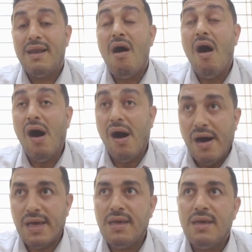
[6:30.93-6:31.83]

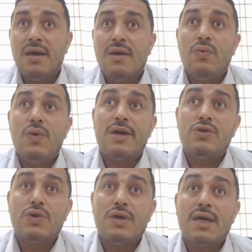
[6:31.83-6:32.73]
high, we
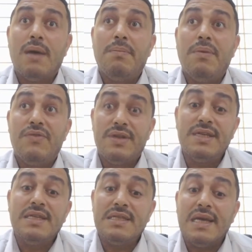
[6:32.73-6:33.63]
are talking above the
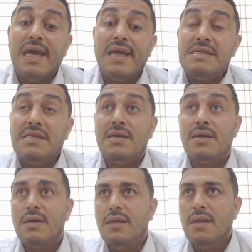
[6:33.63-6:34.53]
dentate
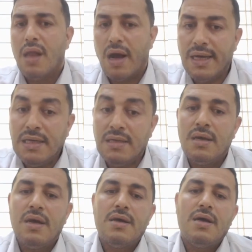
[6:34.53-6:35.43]

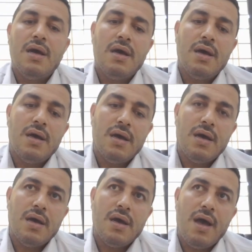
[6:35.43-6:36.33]
line,
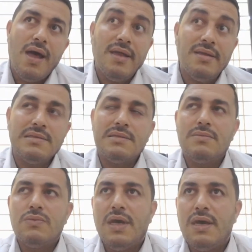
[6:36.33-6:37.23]
and
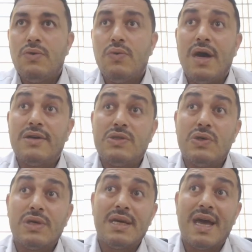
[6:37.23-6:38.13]
here we are
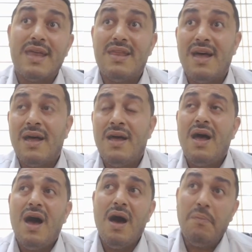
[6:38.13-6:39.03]
talking at the
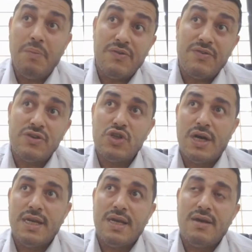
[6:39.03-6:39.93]
upper
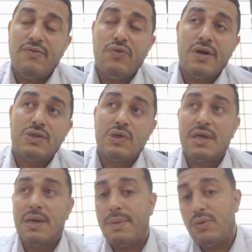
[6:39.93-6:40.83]
vagina. If we are
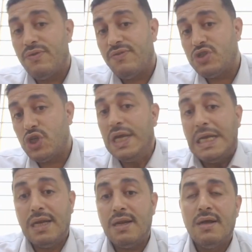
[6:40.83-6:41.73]
talking about the
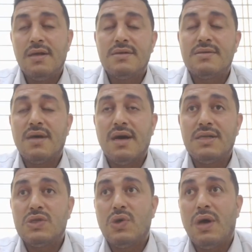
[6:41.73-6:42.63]
vaginal
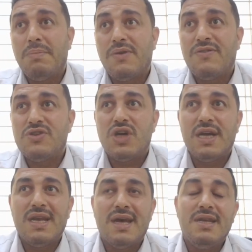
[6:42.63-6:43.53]
side, so upper
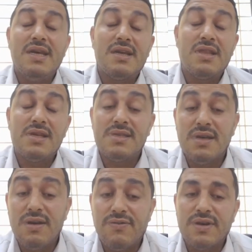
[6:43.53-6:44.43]
vagina near the
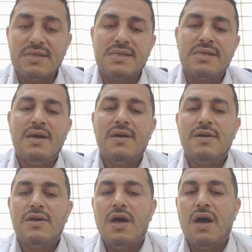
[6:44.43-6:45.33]
cervix
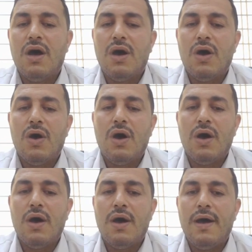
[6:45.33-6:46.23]

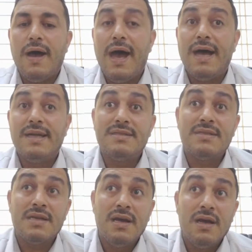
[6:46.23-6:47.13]

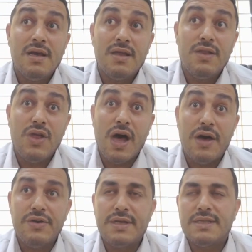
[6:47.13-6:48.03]
and
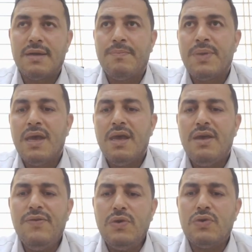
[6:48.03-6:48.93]
the rectum.
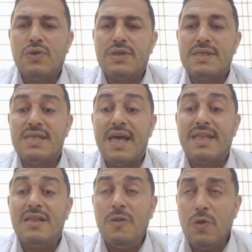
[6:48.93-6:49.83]
If you notice
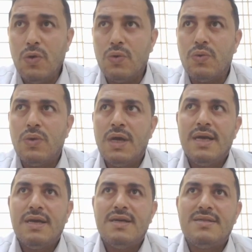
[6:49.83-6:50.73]
that low
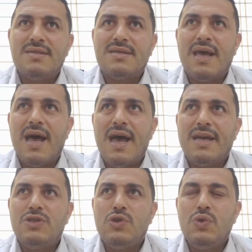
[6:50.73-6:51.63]
is
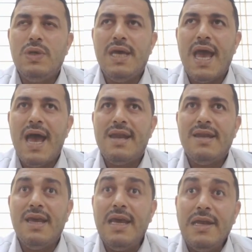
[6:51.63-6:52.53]
actually
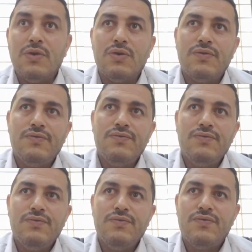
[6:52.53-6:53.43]
an
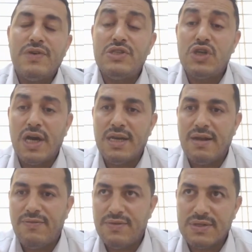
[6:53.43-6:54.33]

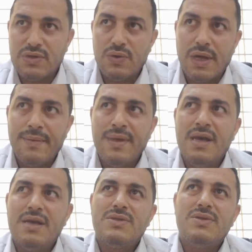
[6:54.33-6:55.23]
vaginal fistula.
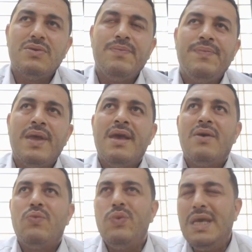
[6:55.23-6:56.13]
So
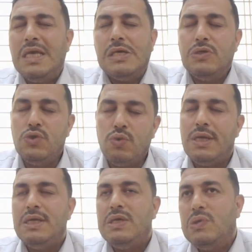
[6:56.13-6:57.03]
we
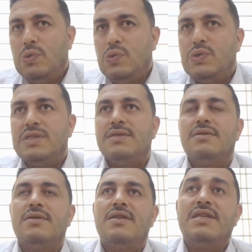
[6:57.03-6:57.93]
usually use
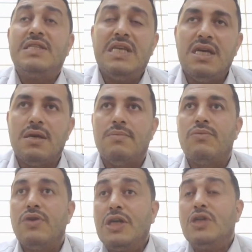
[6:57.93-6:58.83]
the
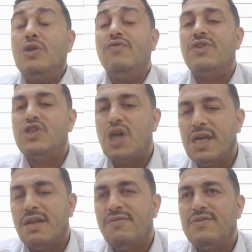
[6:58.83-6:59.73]
term
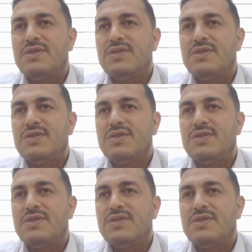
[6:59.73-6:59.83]
rectovaginal